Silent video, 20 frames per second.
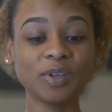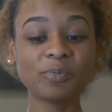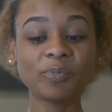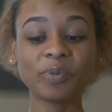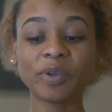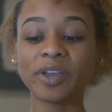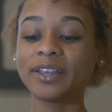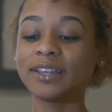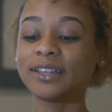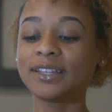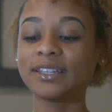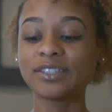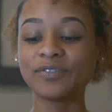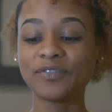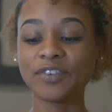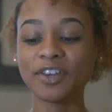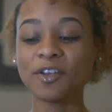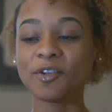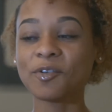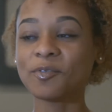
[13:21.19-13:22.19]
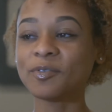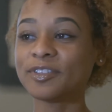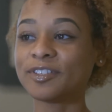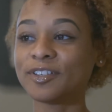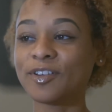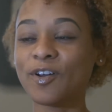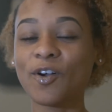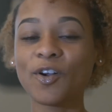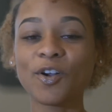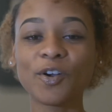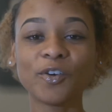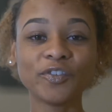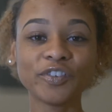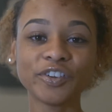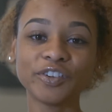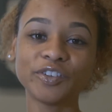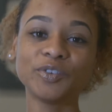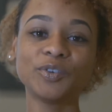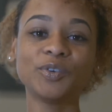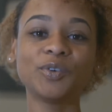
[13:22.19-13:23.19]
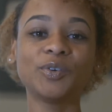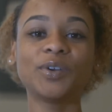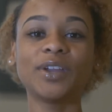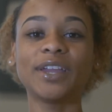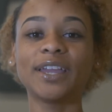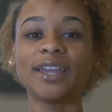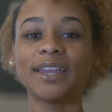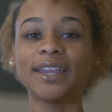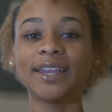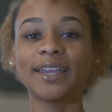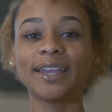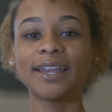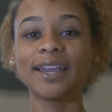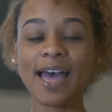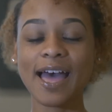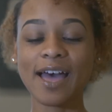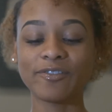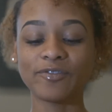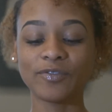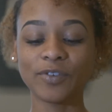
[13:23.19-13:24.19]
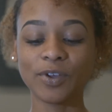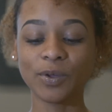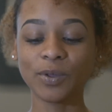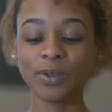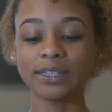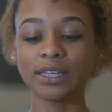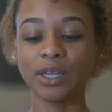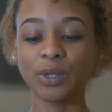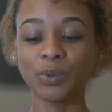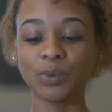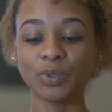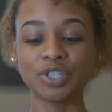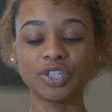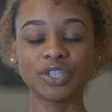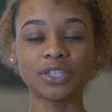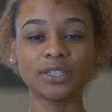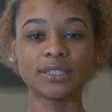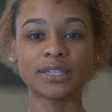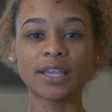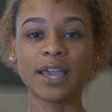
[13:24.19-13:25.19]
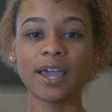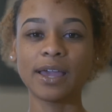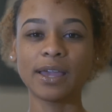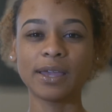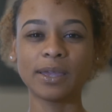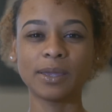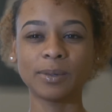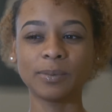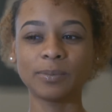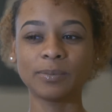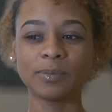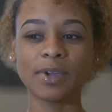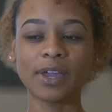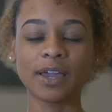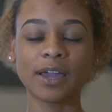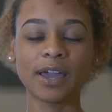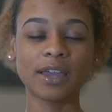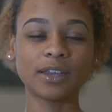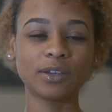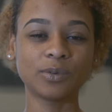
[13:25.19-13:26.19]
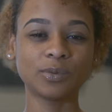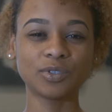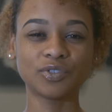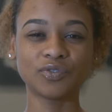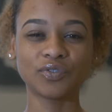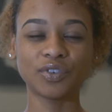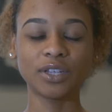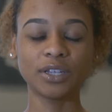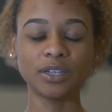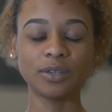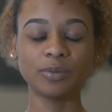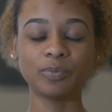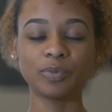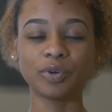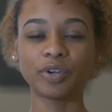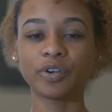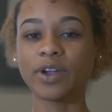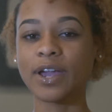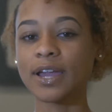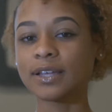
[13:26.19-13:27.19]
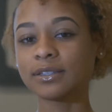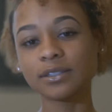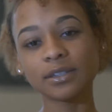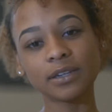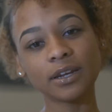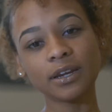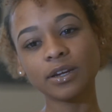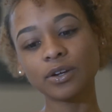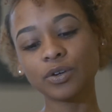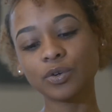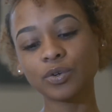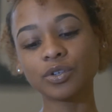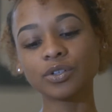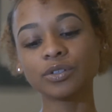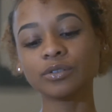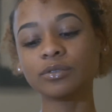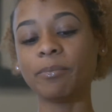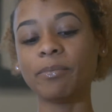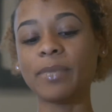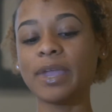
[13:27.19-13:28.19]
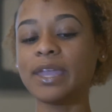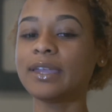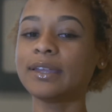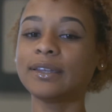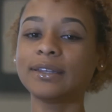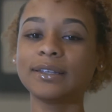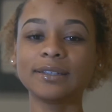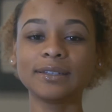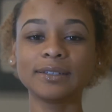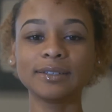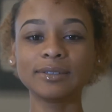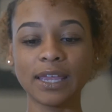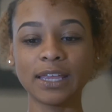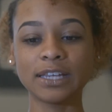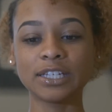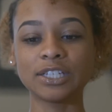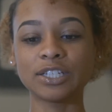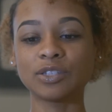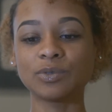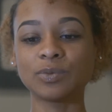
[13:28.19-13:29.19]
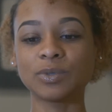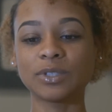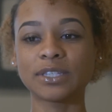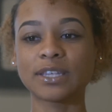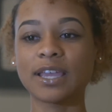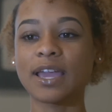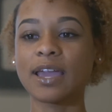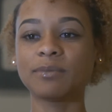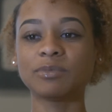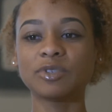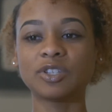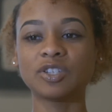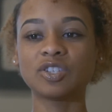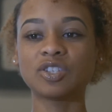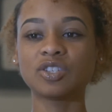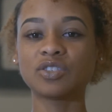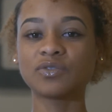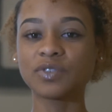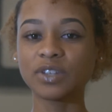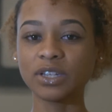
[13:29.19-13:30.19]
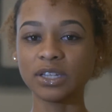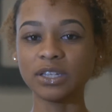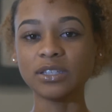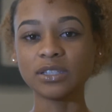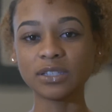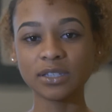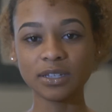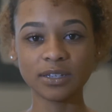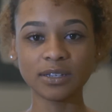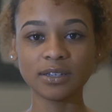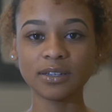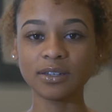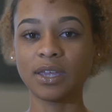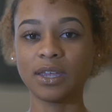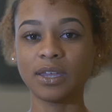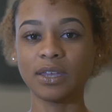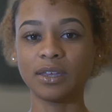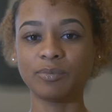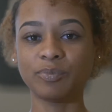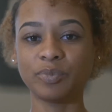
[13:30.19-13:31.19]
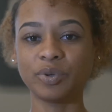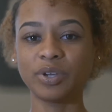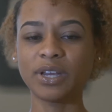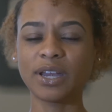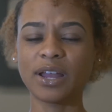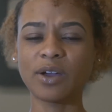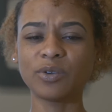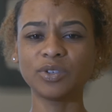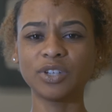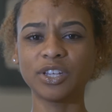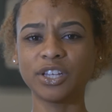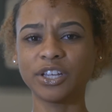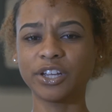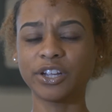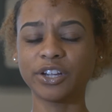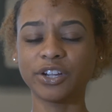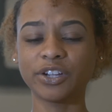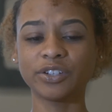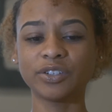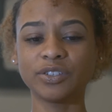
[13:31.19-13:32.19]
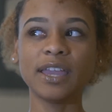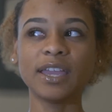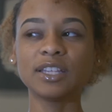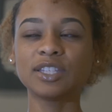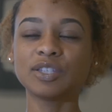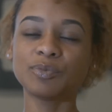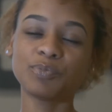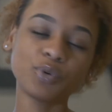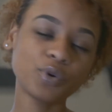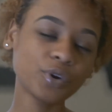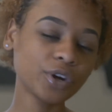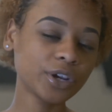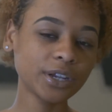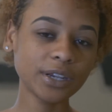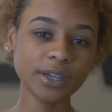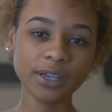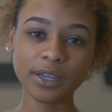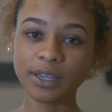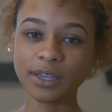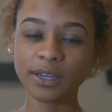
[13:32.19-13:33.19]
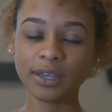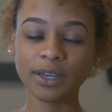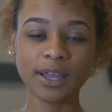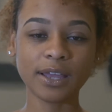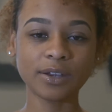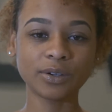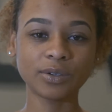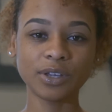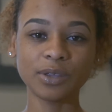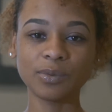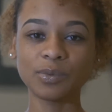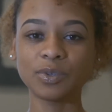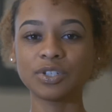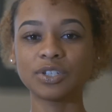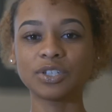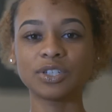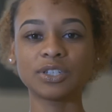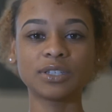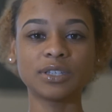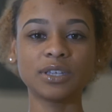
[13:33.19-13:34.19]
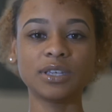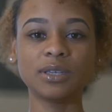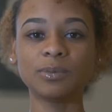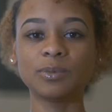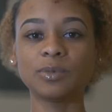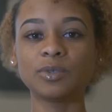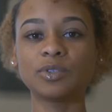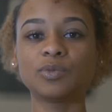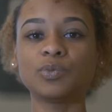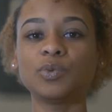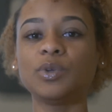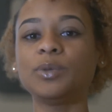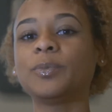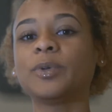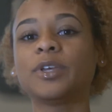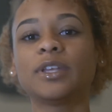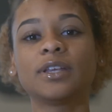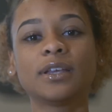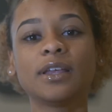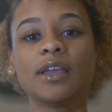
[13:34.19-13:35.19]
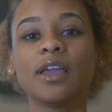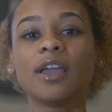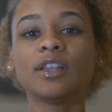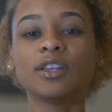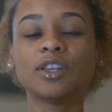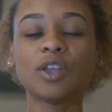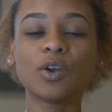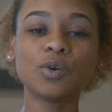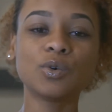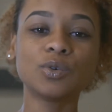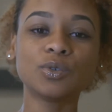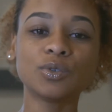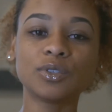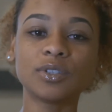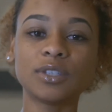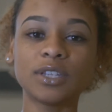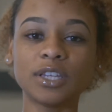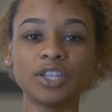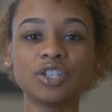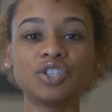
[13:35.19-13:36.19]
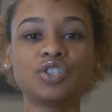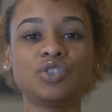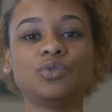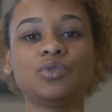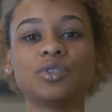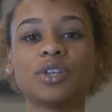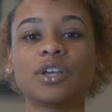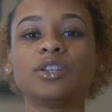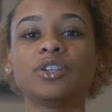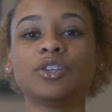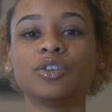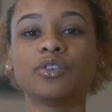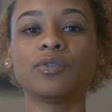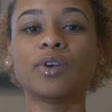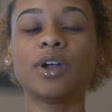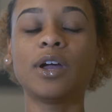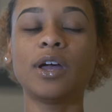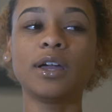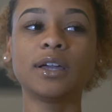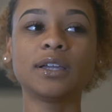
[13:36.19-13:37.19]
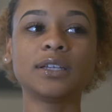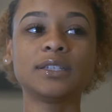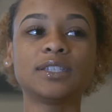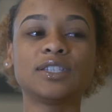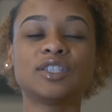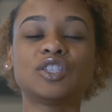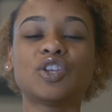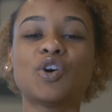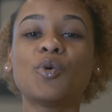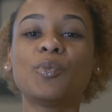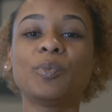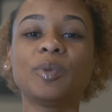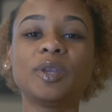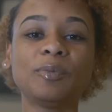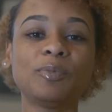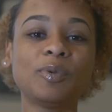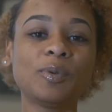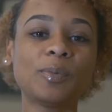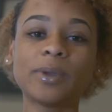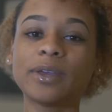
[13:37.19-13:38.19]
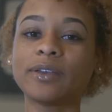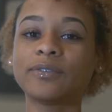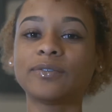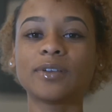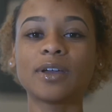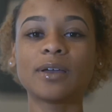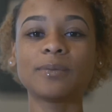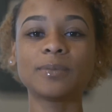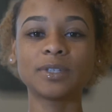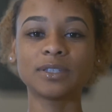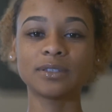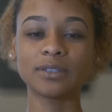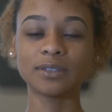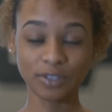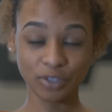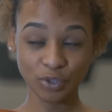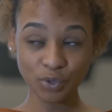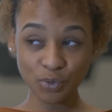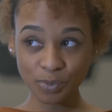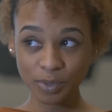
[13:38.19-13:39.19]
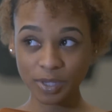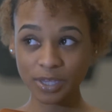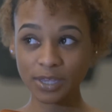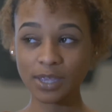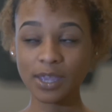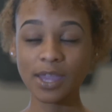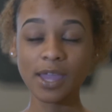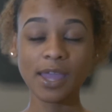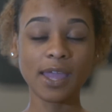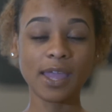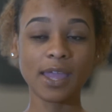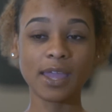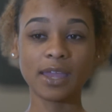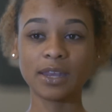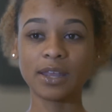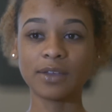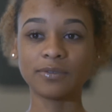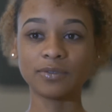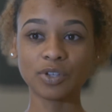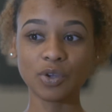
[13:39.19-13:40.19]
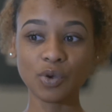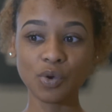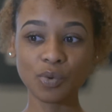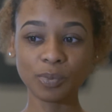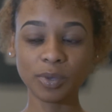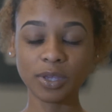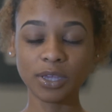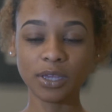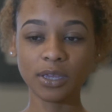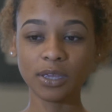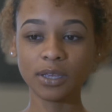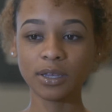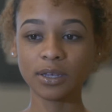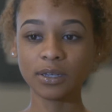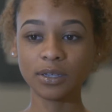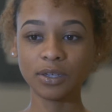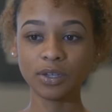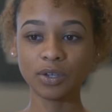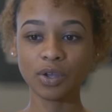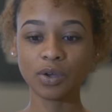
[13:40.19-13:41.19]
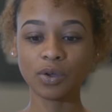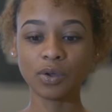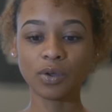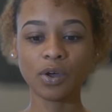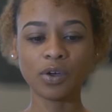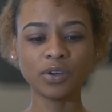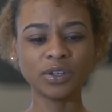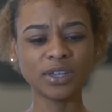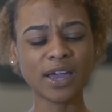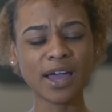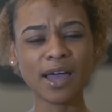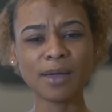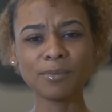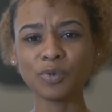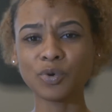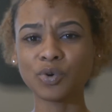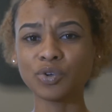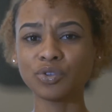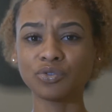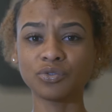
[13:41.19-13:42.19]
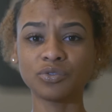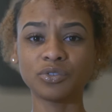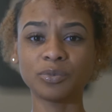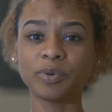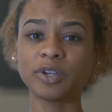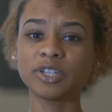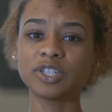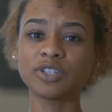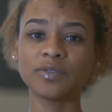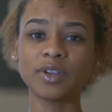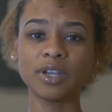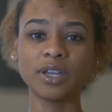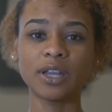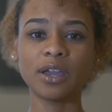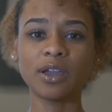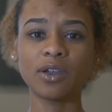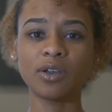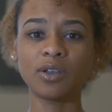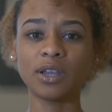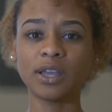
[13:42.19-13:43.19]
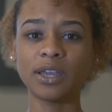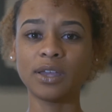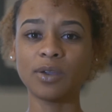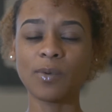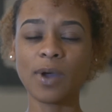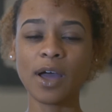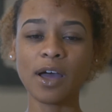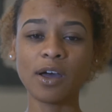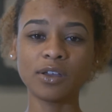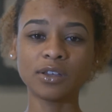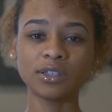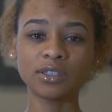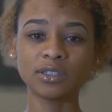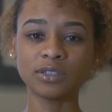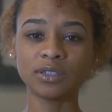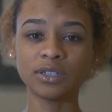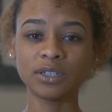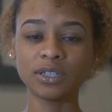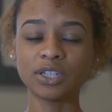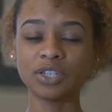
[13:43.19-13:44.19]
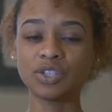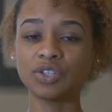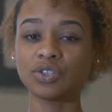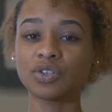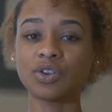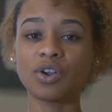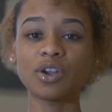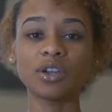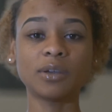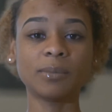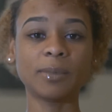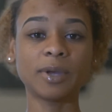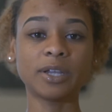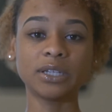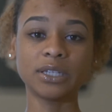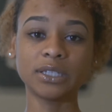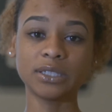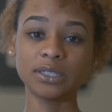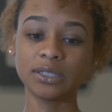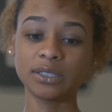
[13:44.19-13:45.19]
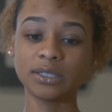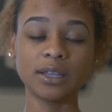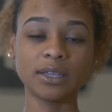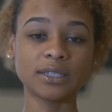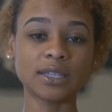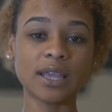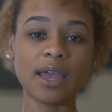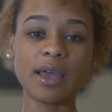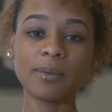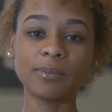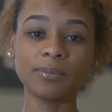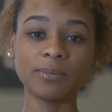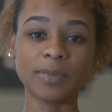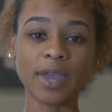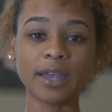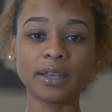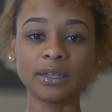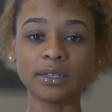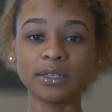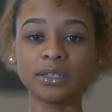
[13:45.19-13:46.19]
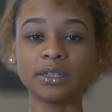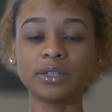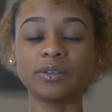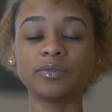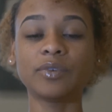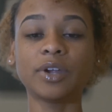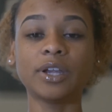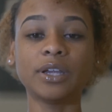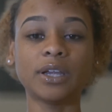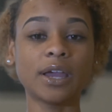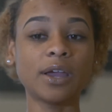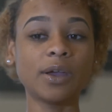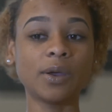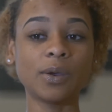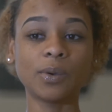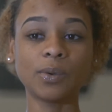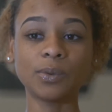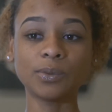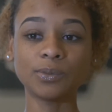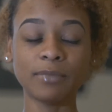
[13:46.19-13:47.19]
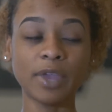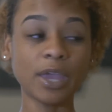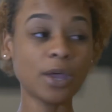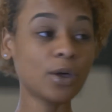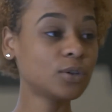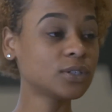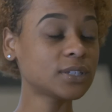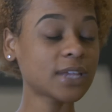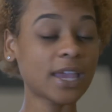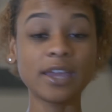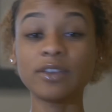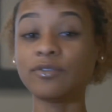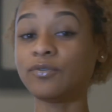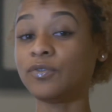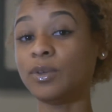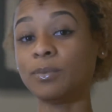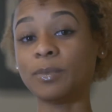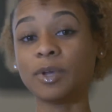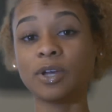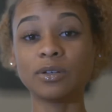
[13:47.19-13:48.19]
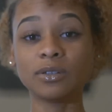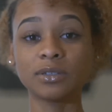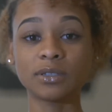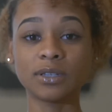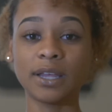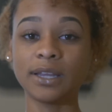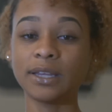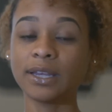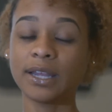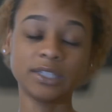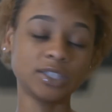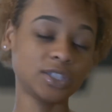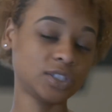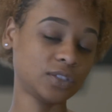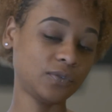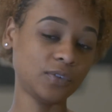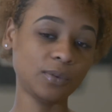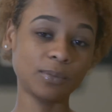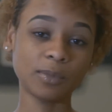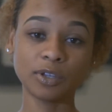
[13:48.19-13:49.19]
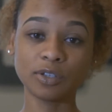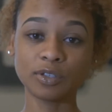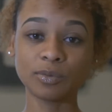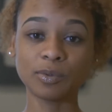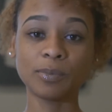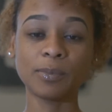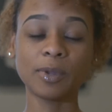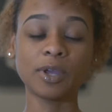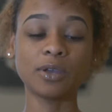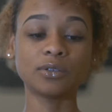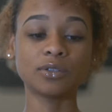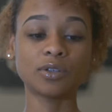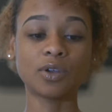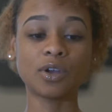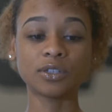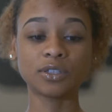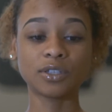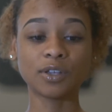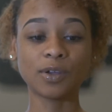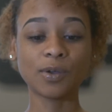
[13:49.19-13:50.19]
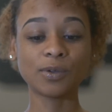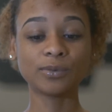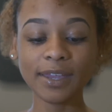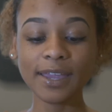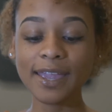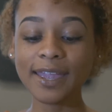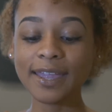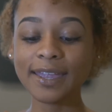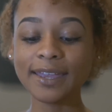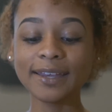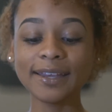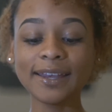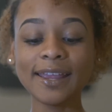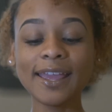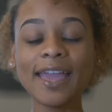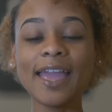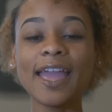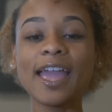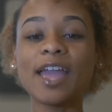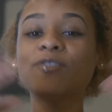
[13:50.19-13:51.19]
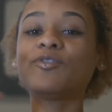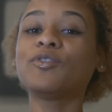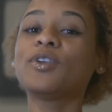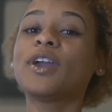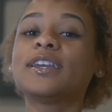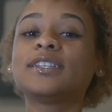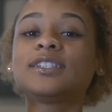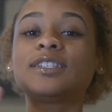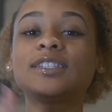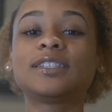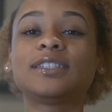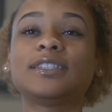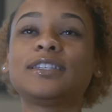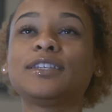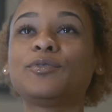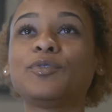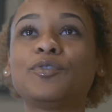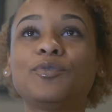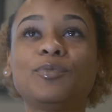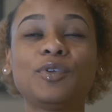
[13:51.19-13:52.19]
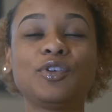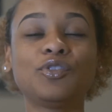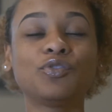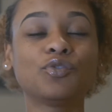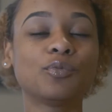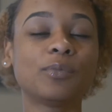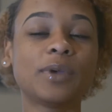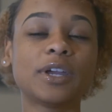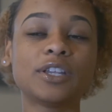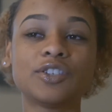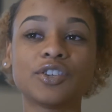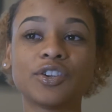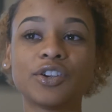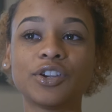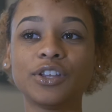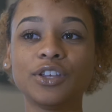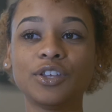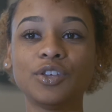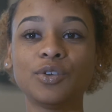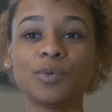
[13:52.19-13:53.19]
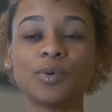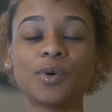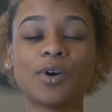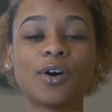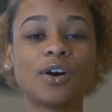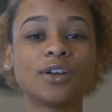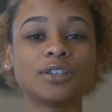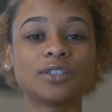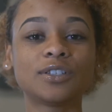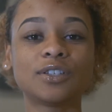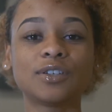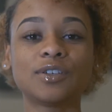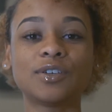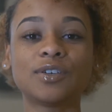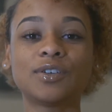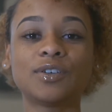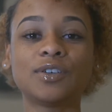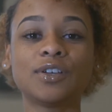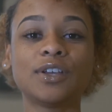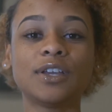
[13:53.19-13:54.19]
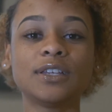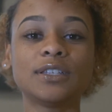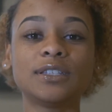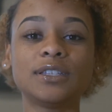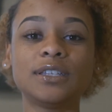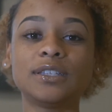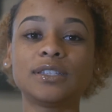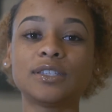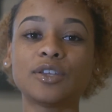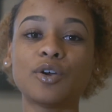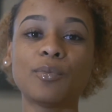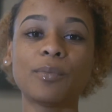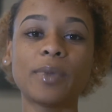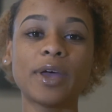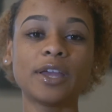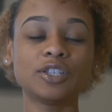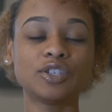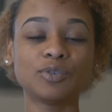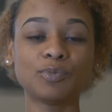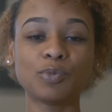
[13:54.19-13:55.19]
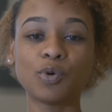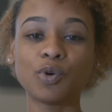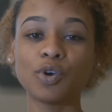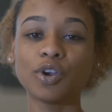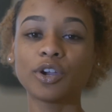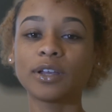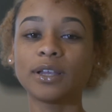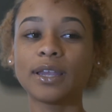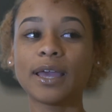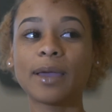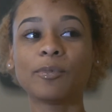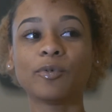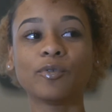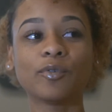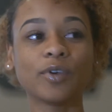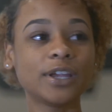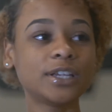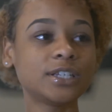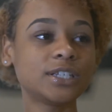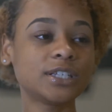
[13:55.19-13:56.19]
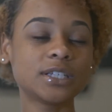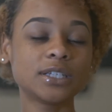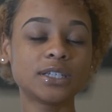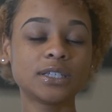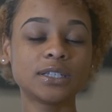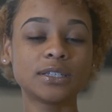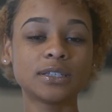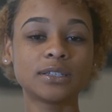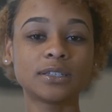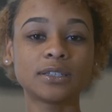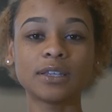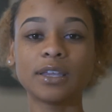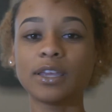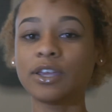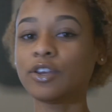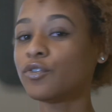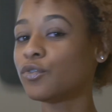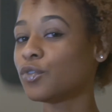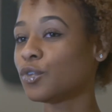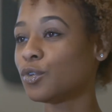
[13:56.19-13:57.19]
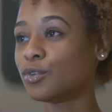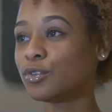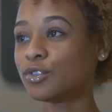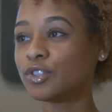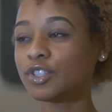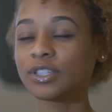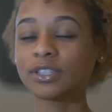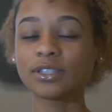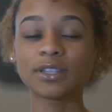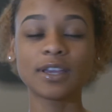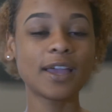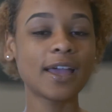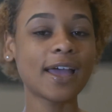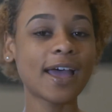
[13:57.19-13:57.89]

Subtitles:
But this video was long overdue, and I felt it was just time. I kind of was really procrastinating on making it. It just was time to just release it and put it out there. It's important, and I don't think we should just keep sweeping those issues under the rug, because so many people have come to me and have told me, you know, oh yeah, I'm going through depression right now. Like, wow, it's good that you're talking about this, because I'm battling it right now. Males and females, like not just females, but males also. And if you guys just stick with me through my journey, you will also see so much more collaborations, interviews.